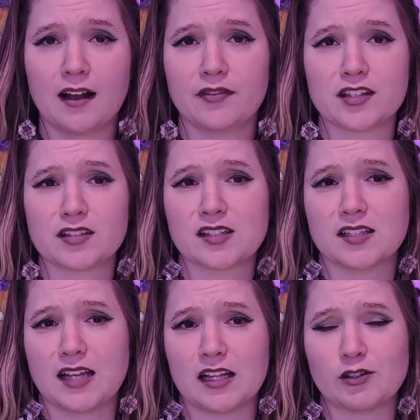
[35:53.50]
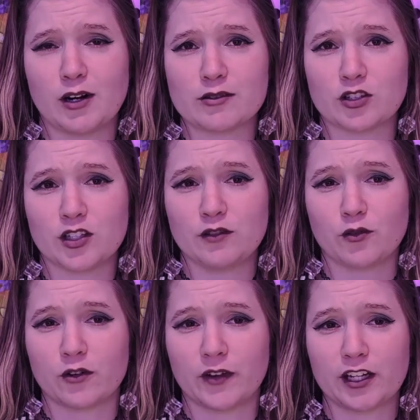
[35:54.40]
this is exactly what I was looking
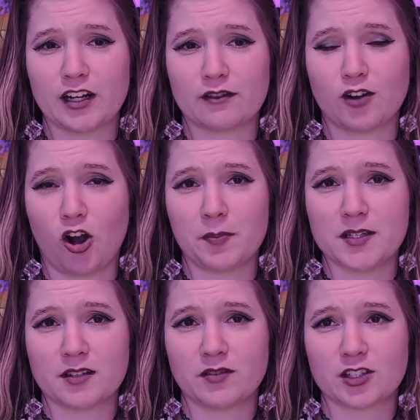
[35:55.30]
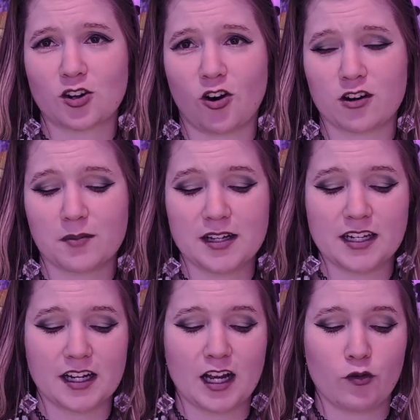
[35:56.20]
for. If I could have copies of this card on my
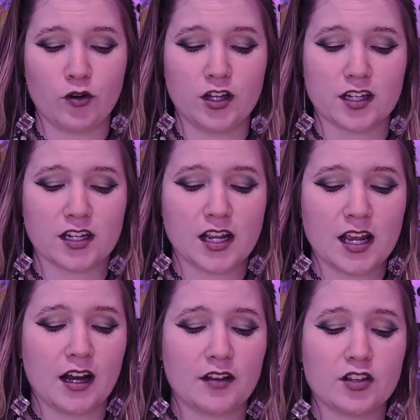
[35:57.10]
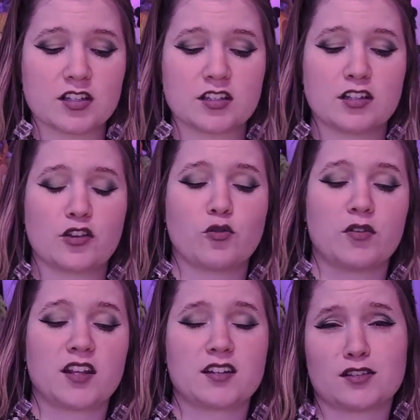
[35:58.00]
deck, I would. This is another
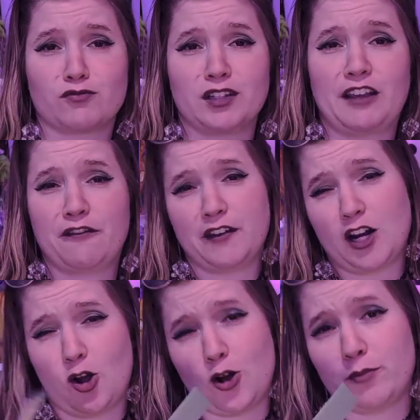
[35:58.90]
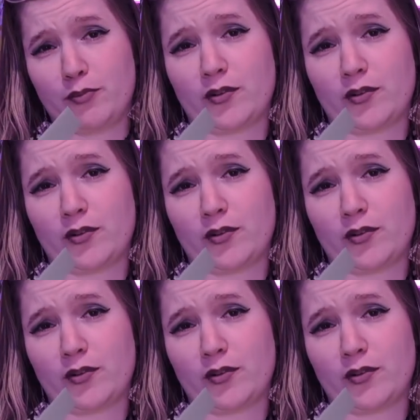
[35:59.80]
one that doesn't really fit on